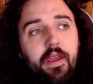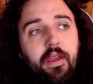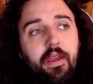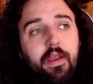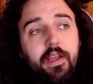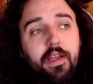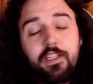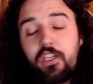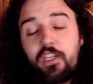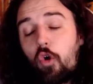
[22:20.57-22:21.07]

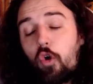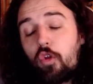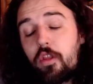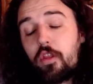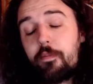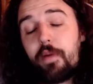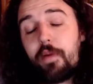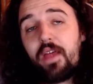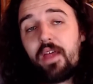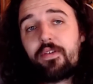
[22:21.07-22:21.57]
is he
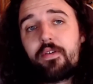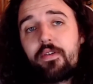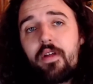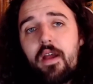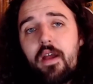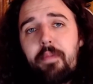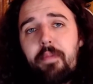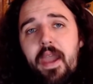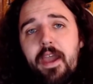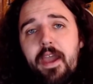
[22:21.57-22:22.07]
holding
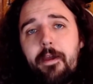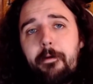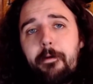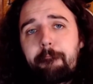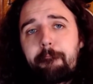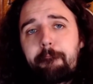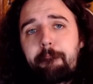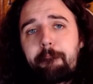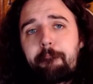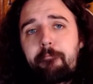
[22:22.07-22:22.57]
Pasternak back?
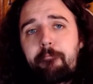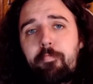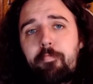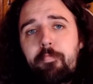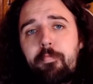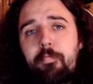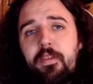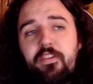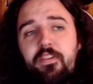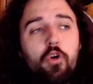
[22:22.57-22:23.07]

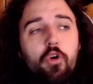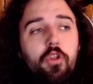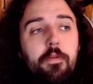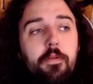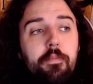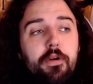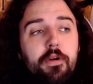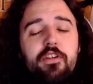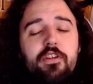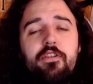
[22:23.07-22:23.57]
Is he
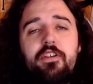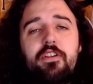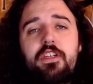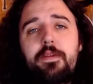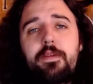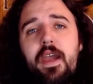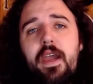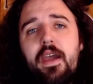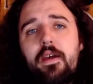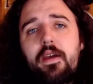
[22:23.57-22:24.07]
holding
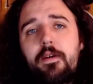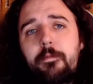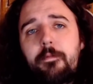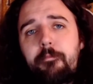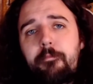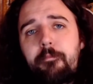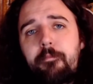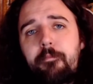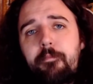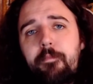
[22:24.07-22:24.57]
Bertuzzi back?
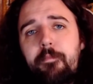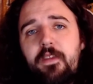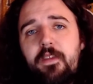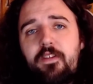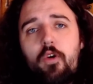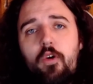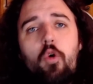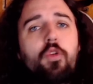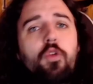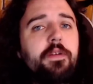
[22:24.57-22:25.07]
Is
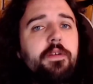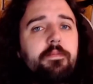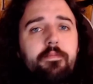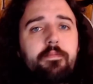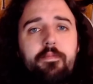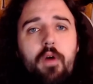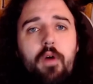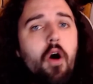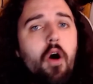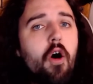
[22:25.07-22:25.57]
he
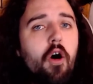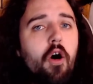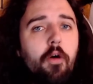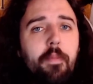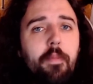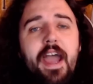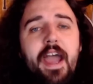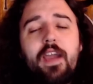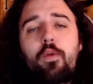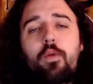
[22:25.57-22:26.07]
holding Hall
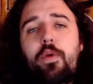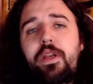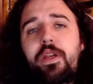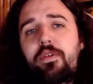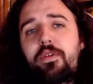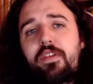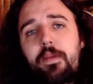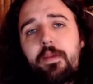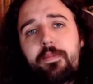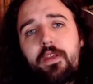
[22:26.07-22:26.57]
back when he
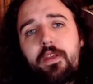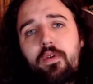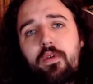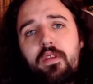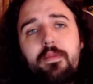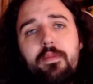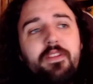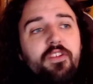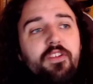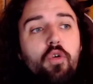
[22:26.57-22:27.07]
was up there with
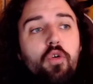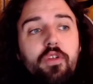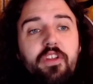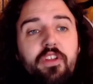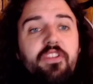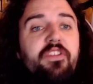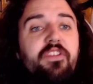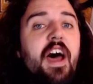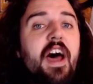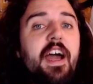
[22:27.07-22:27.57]
him? Is he holding
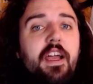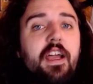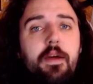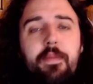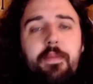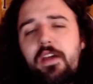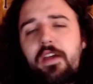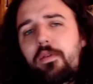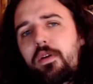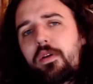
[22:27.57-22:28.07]
Zacha
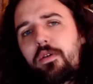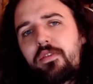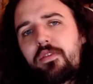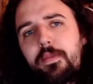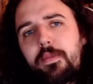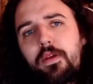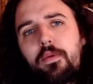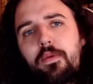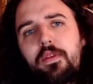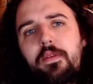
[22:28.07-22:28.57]
back when he was
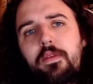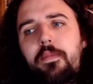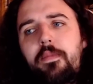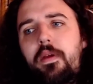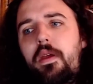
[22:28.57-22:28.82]
up there with him?